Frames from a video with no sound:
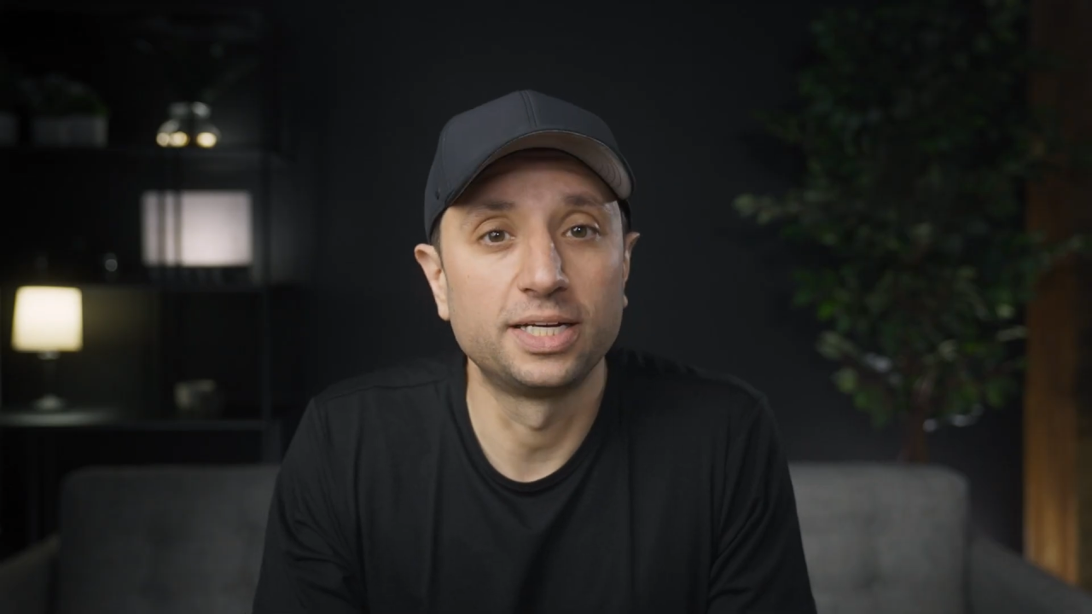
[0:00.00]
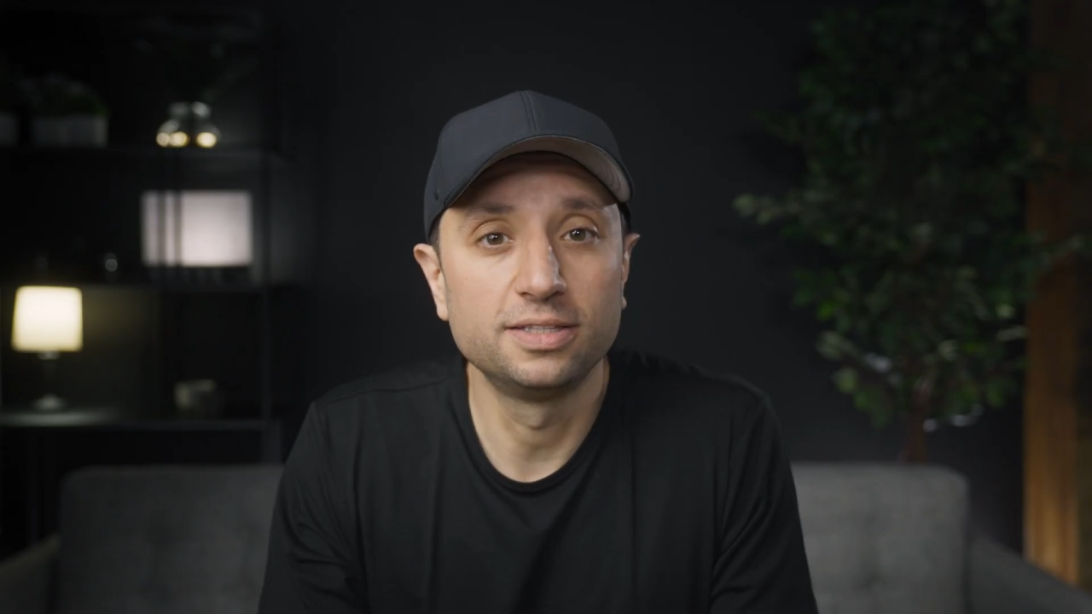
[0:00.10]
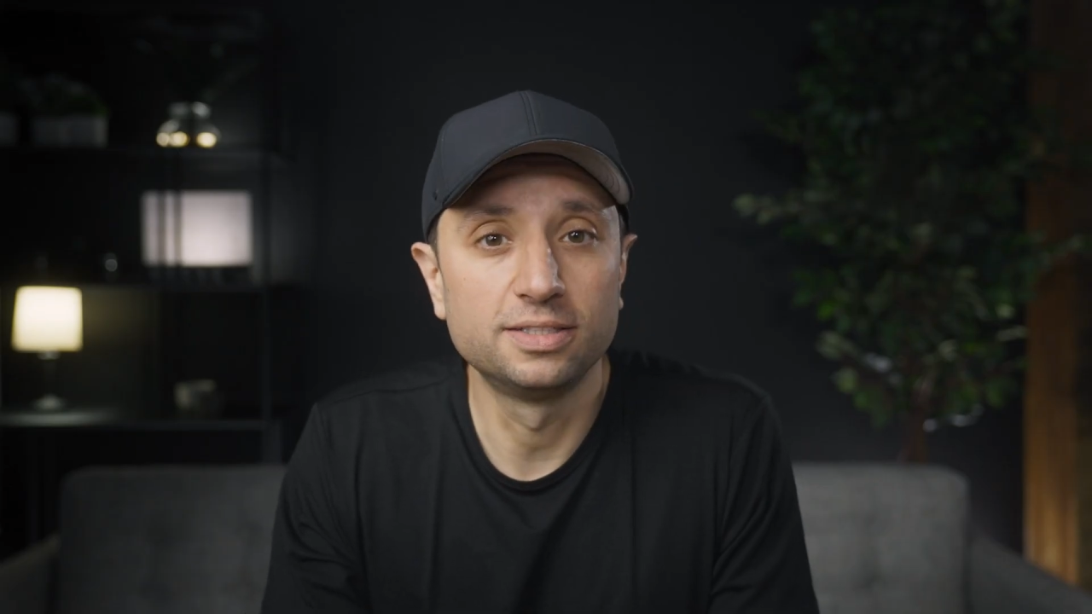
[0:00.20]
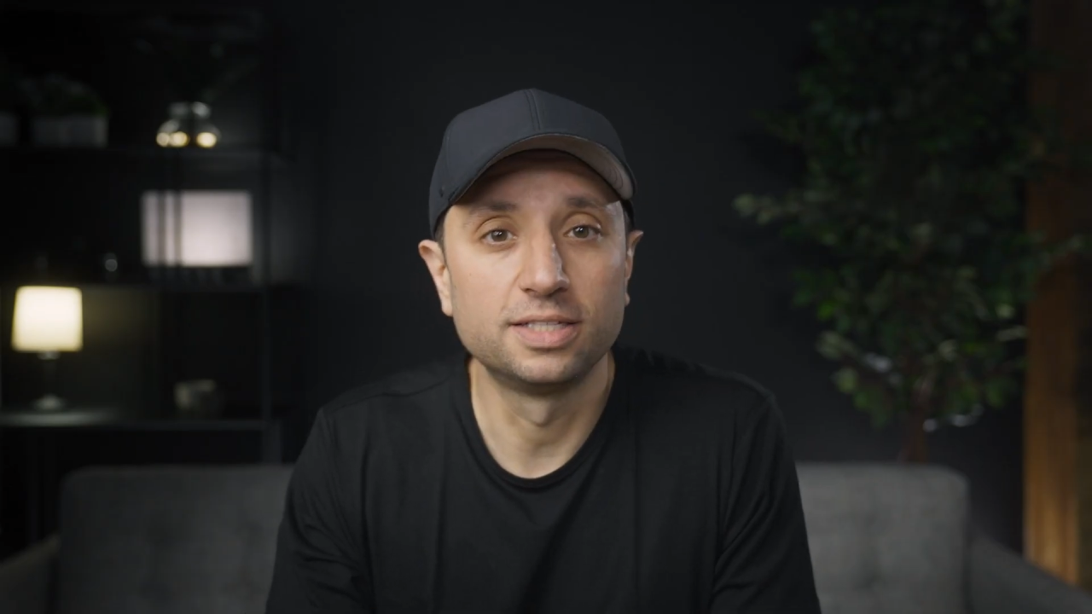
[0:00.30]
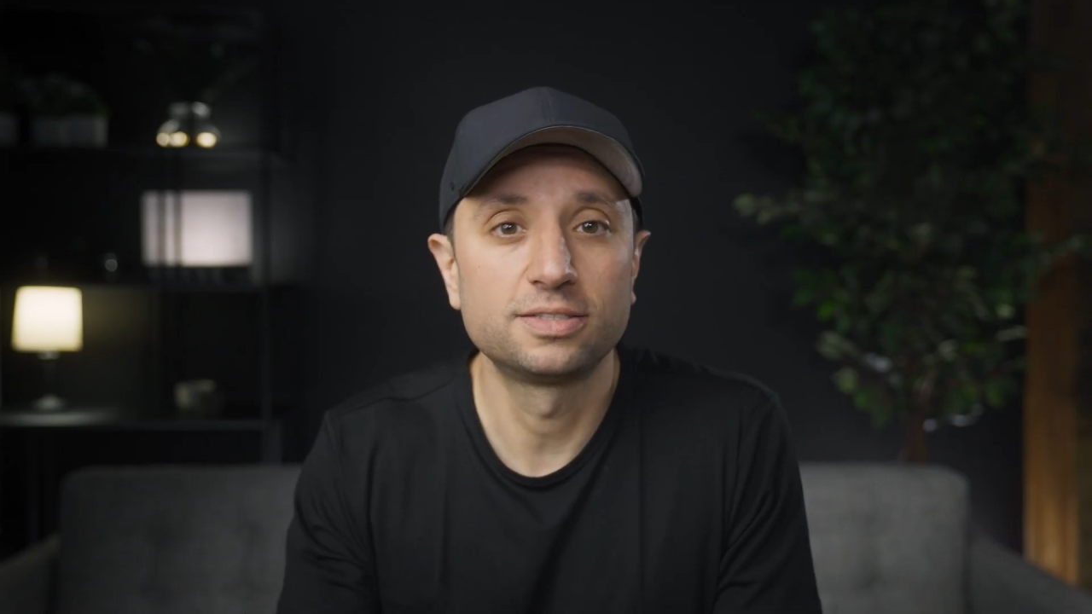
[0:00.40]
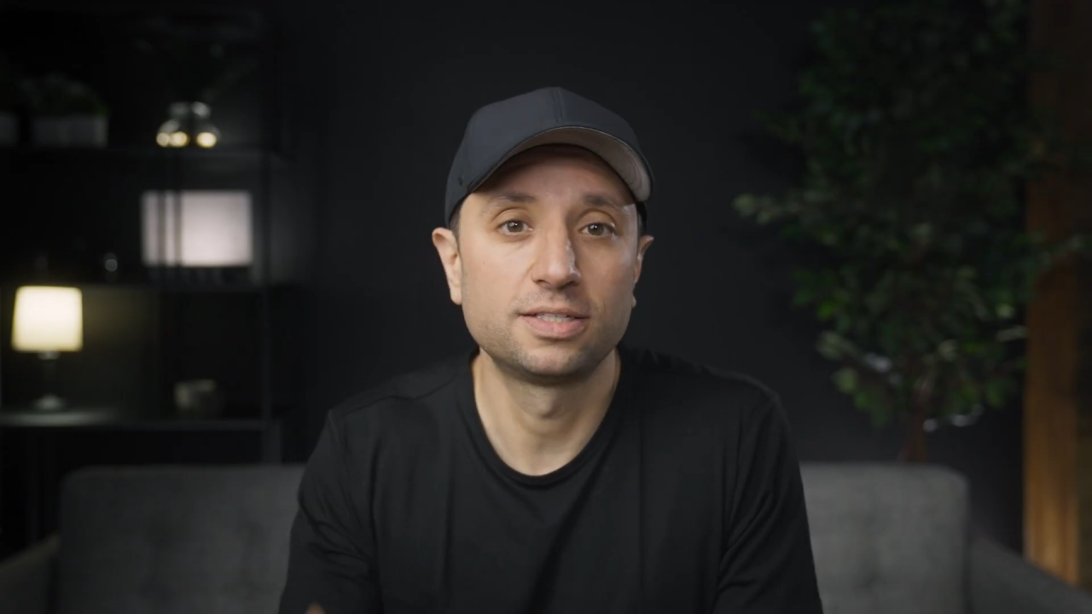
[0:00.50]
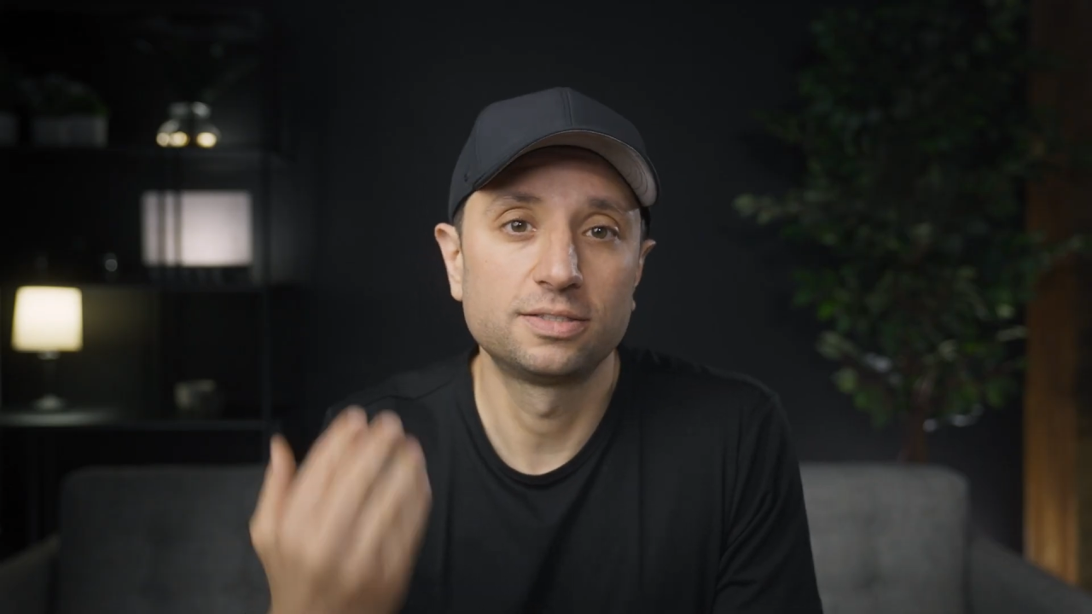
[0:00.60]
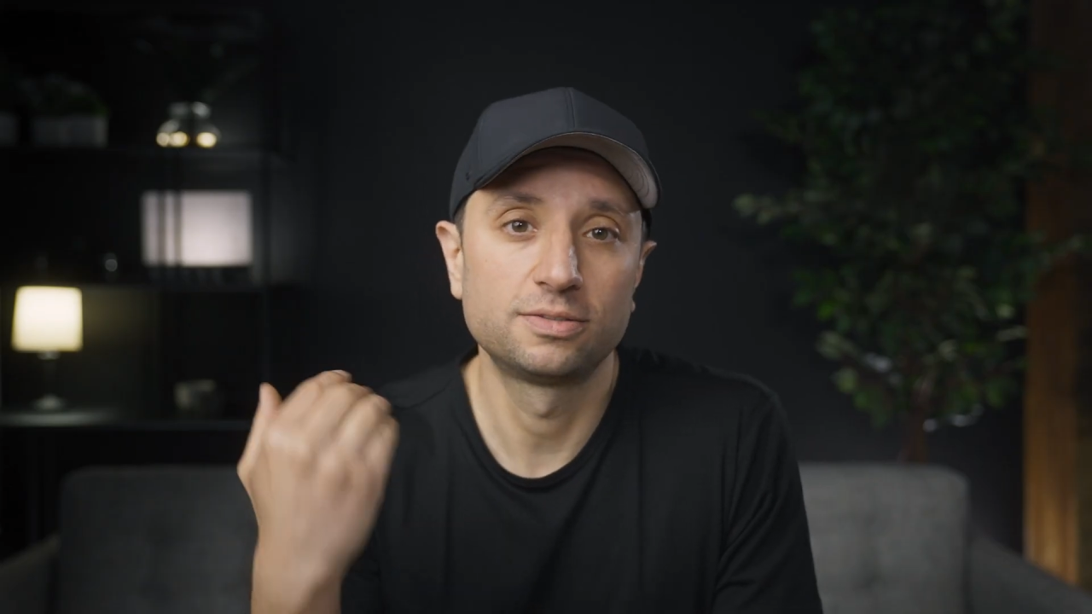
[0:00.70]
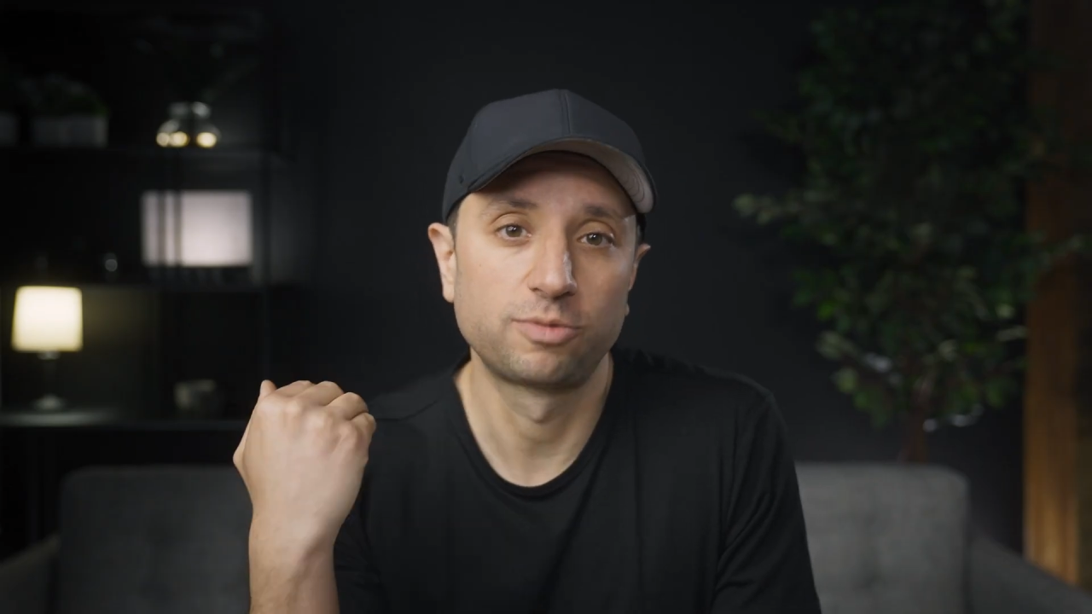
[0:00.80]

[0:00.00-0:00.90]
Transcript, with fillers: I need the distance